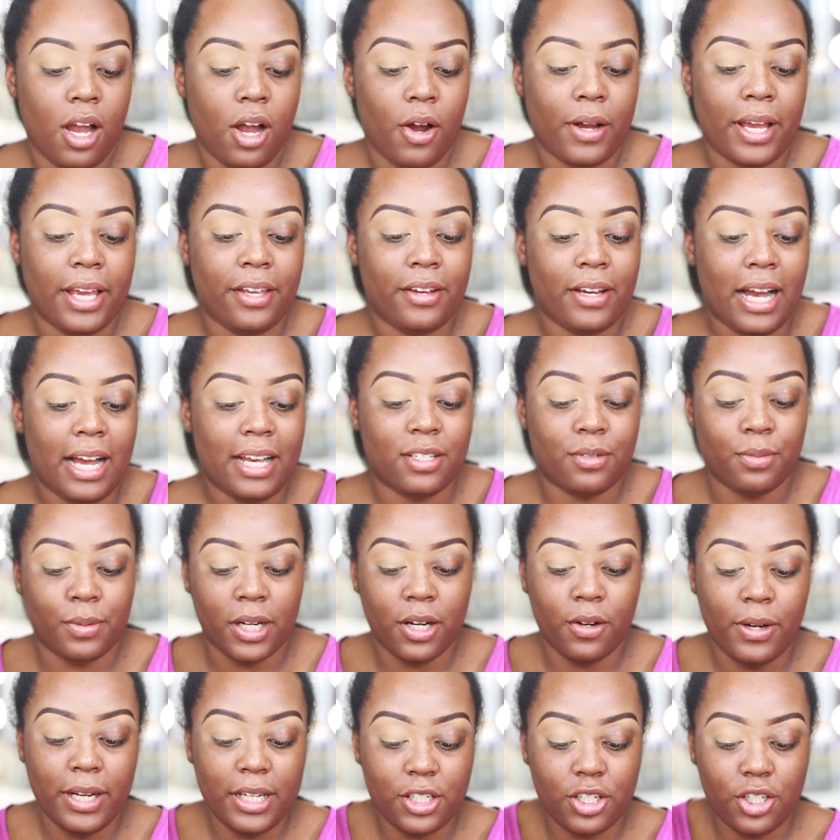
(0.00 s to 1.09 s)
Okay, you guys, we're
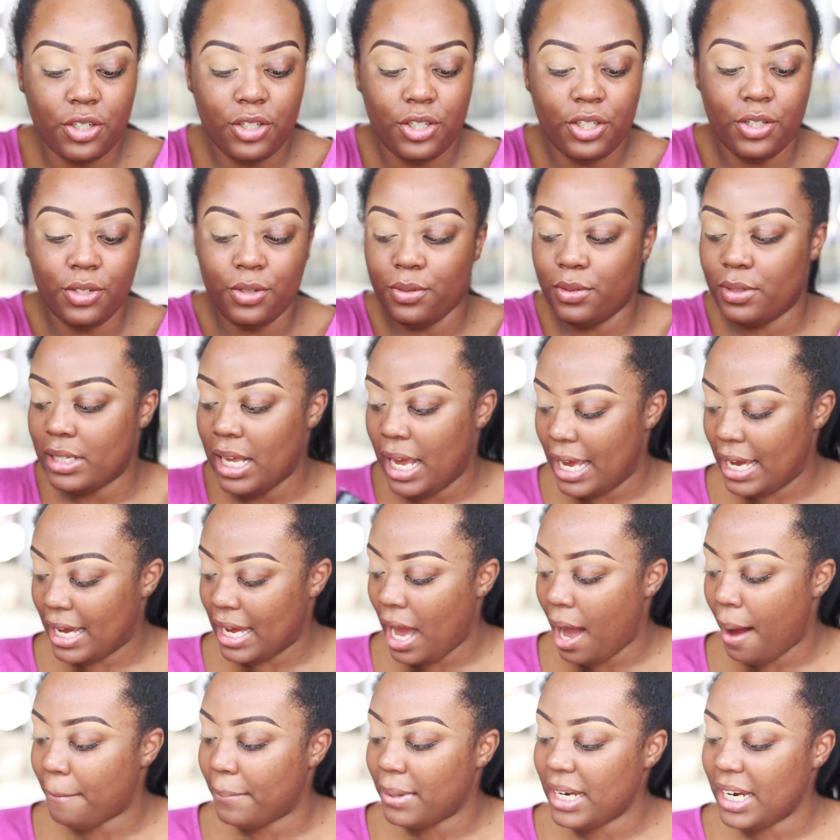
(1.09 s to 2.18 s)
going to use a
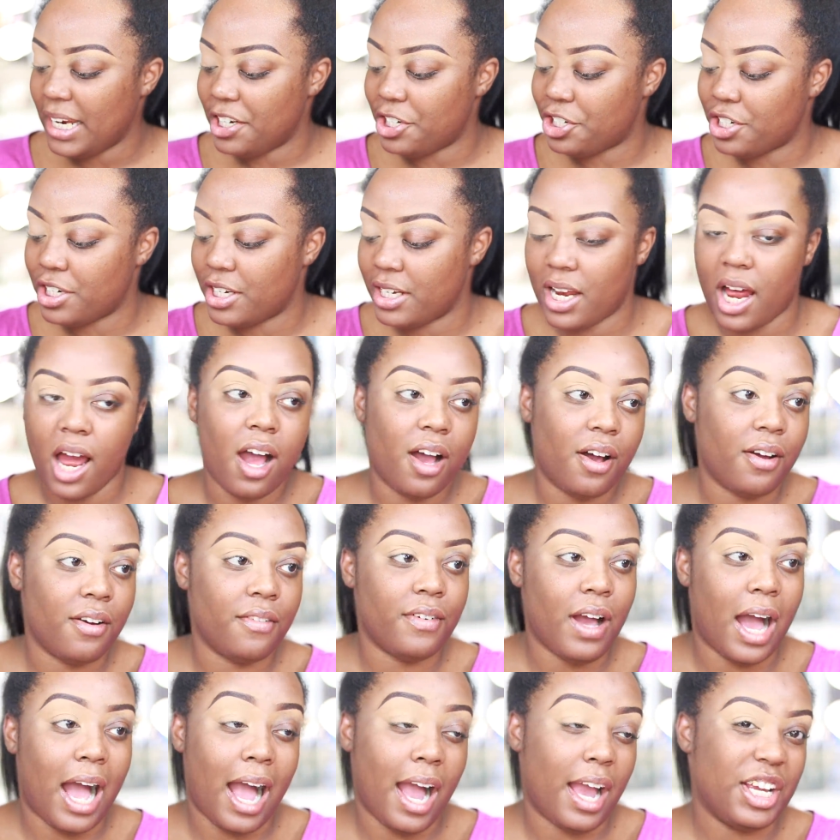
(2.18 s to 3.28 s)
combination of
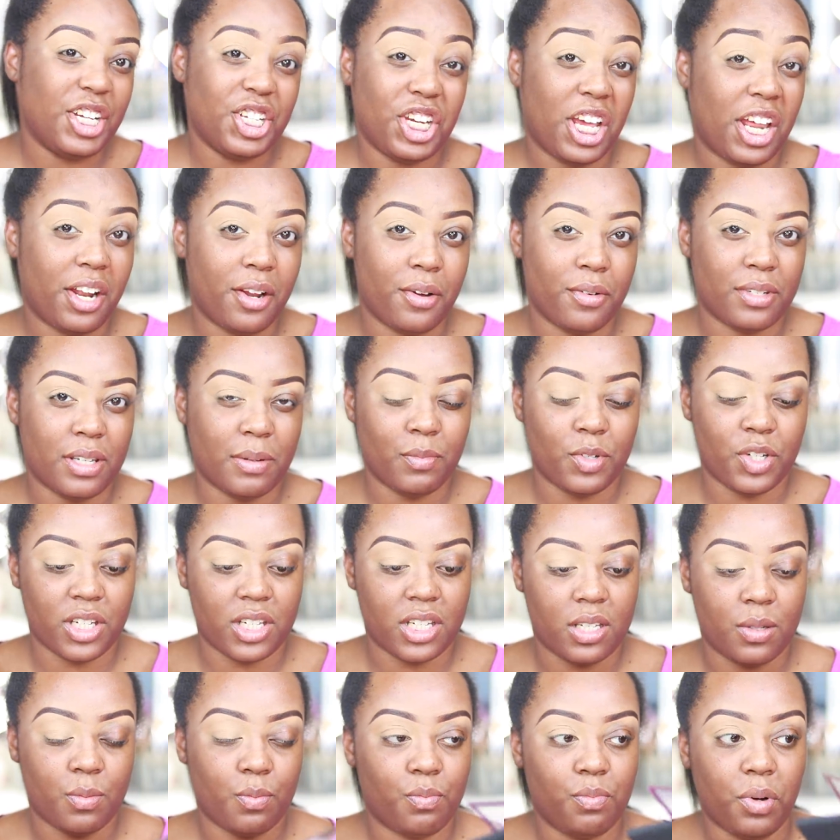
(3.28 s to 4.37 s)
eyeshadows. I'm
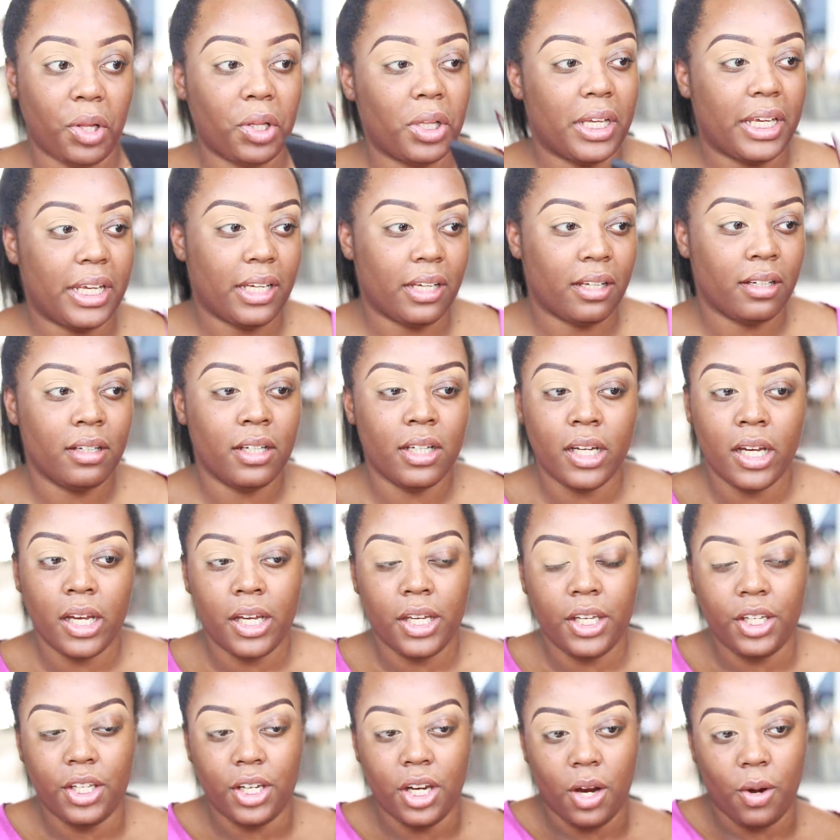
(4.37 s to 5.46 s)
just pulling,
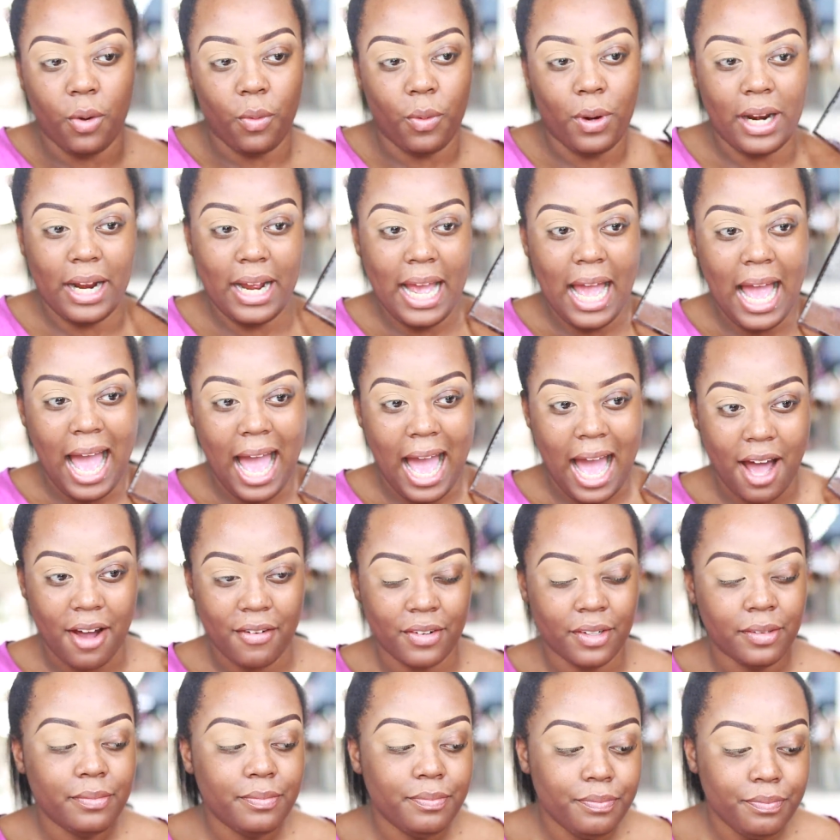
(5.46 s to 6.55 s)
you know, what I
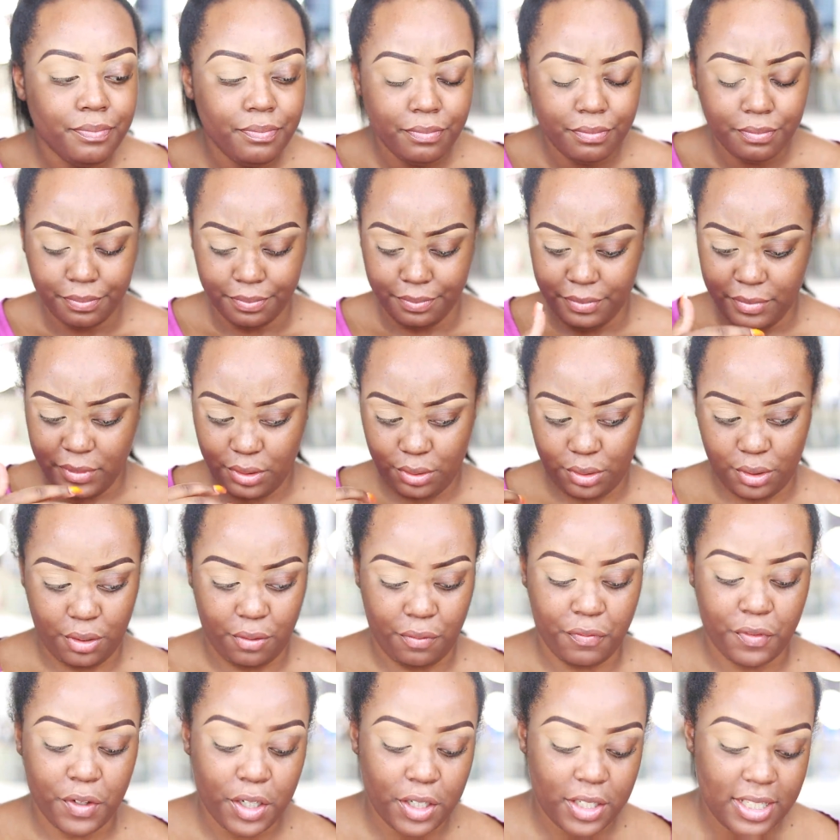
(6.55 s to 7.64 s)
have.
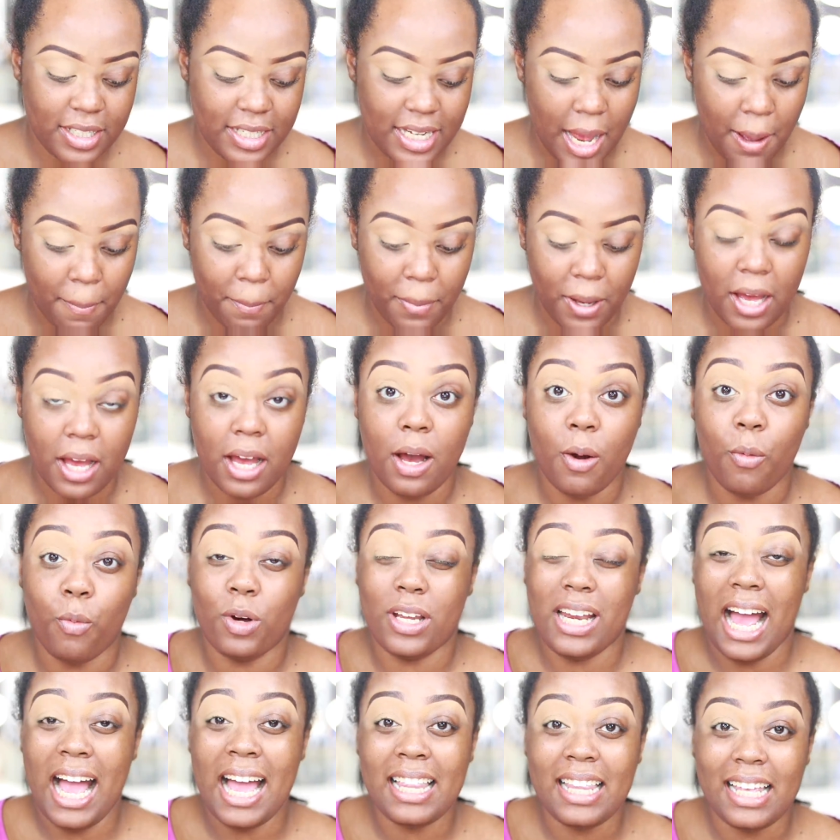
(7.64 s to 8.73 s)
First step,
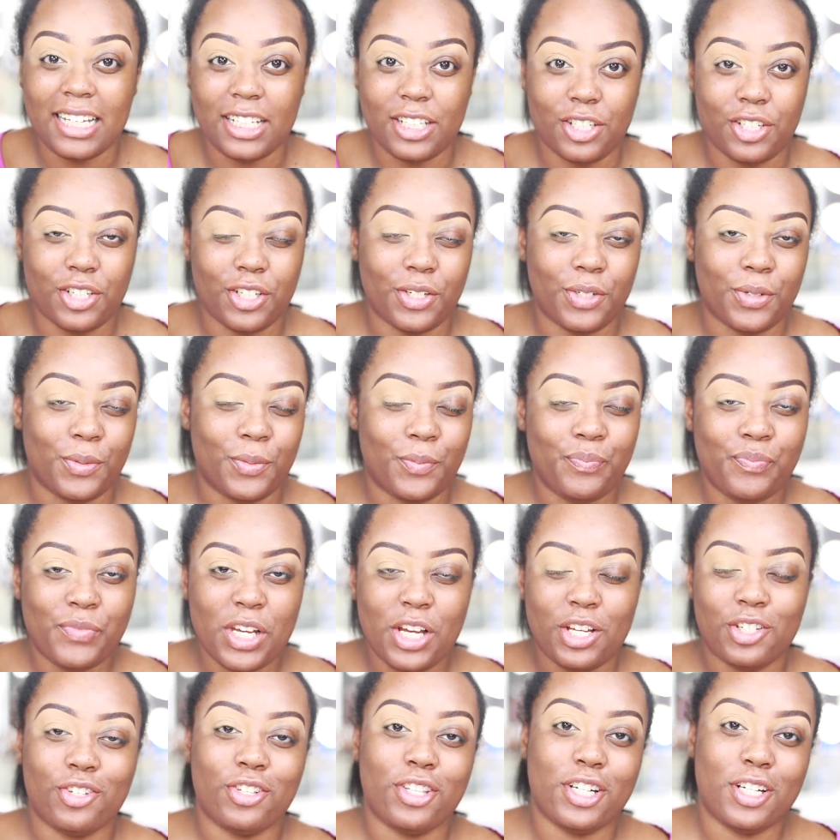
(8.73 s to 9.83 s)
what I like to do,
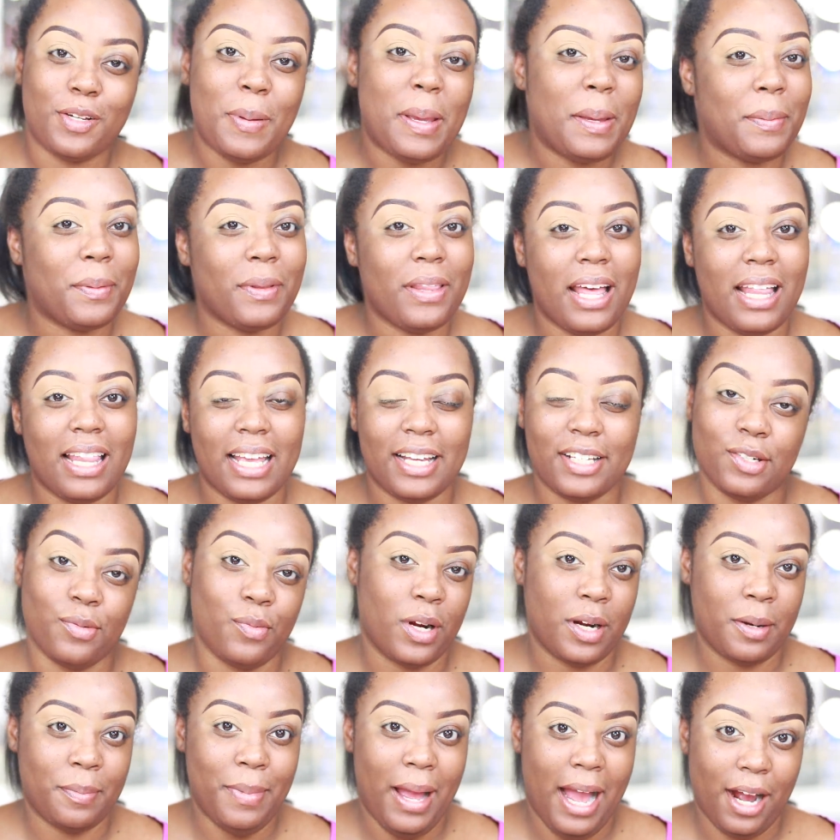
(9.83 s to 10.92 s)
so there's people that like to
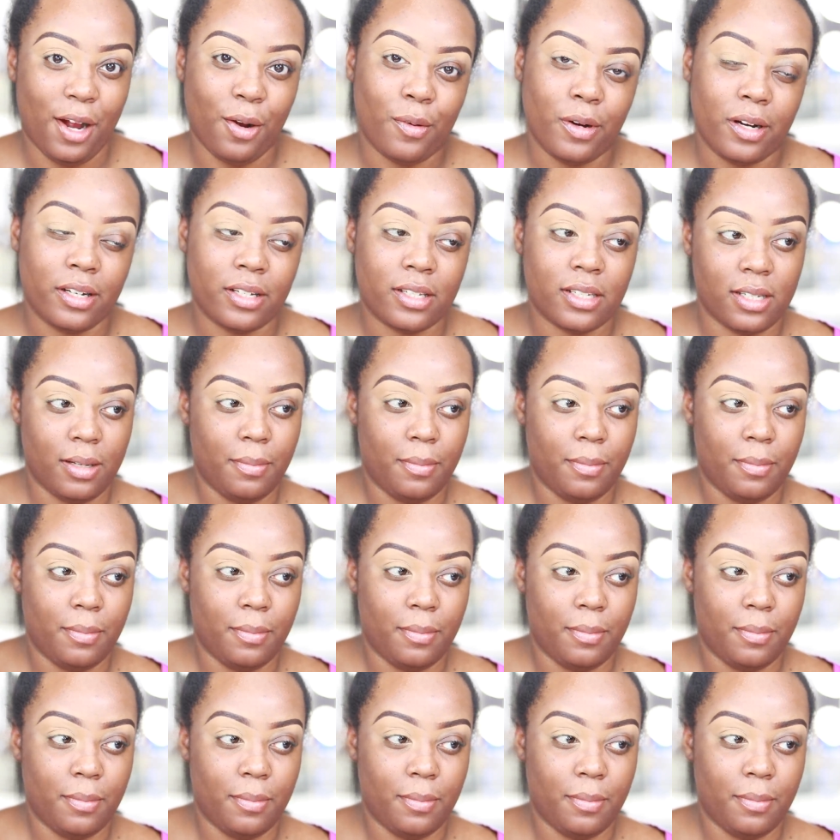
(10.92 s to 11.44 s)
work backwards.